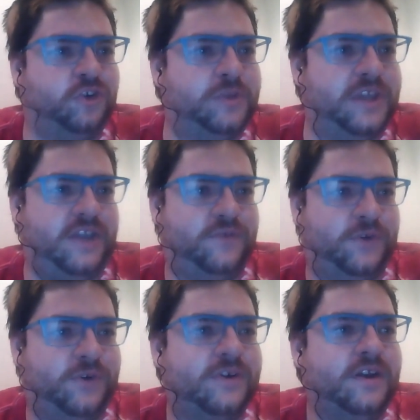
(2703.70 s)

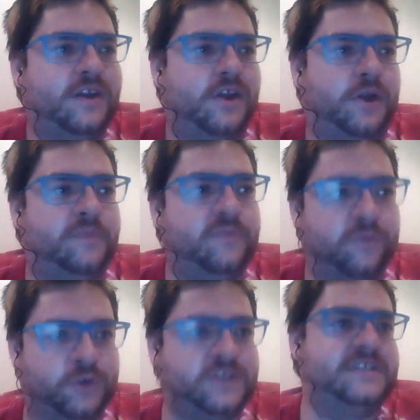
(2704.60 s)
behavior
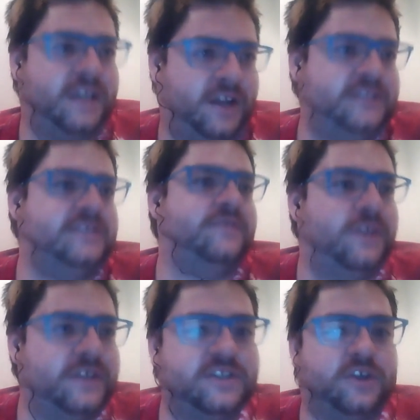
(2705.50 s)
versus the kinds of
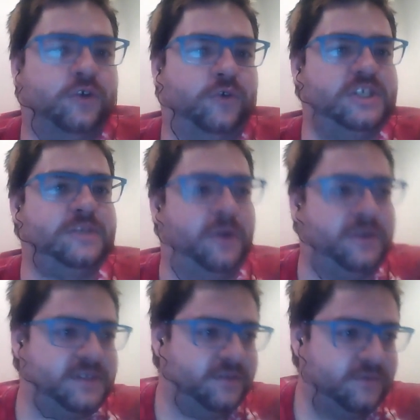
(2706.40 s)
things that are
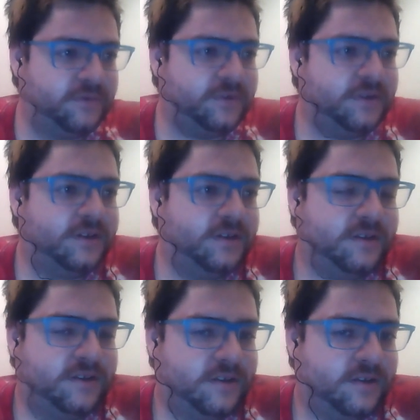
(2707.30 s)
responsive.
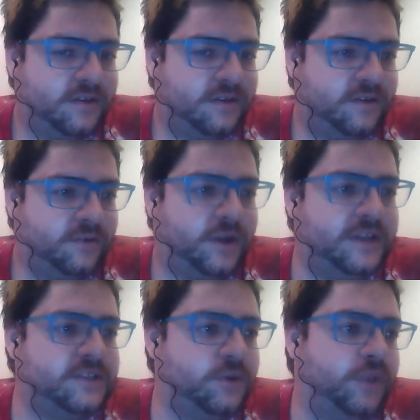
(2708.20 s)

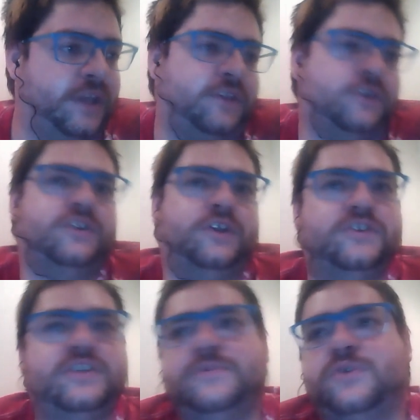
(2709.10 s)
Right? So like
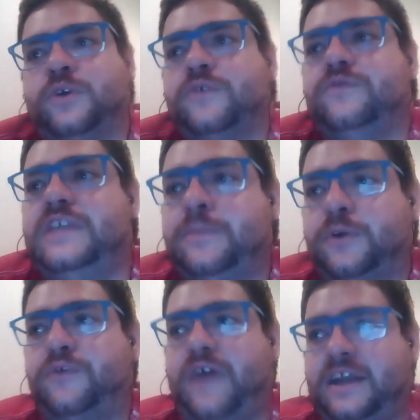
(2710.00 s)
there's some sort of deeper
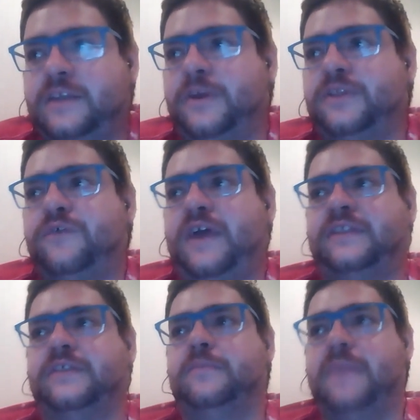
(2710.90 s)
fact about the
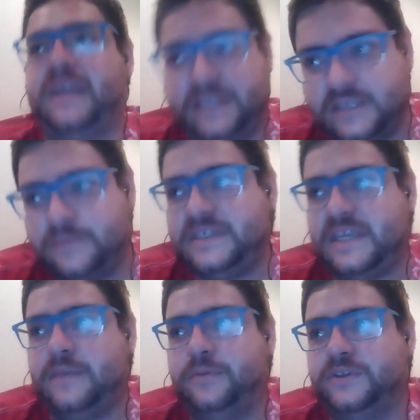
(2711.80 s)
fact that the mechanism is
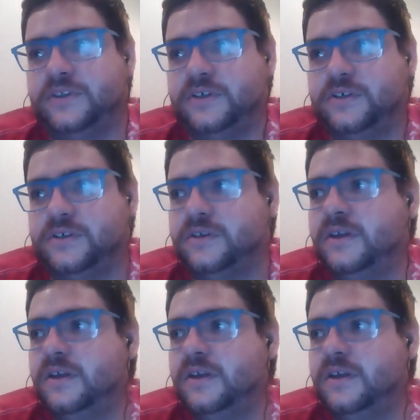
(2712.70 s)
able to